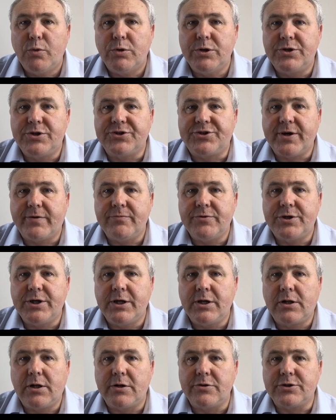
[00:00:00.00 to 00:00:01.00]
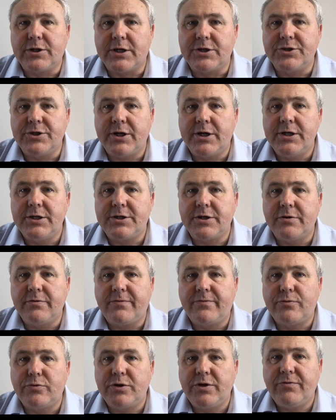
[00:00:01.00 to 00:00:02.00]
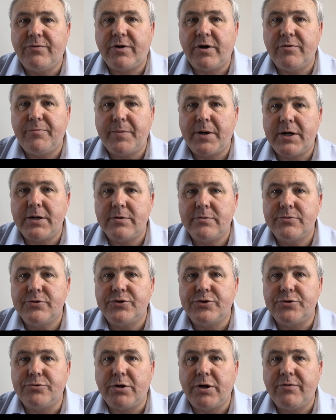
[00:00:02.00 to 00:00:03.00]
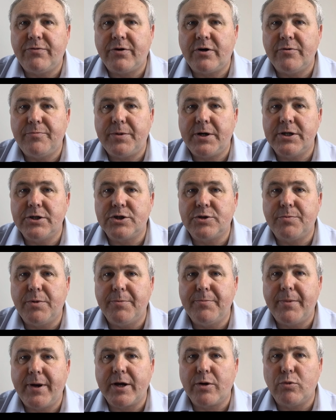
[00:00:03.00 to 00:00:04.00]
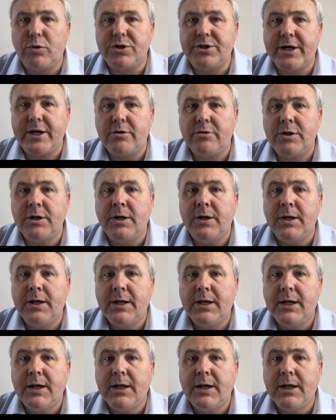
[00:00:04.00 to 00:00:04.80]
Winter 17 closed last night at £45.25 per megawatt hour,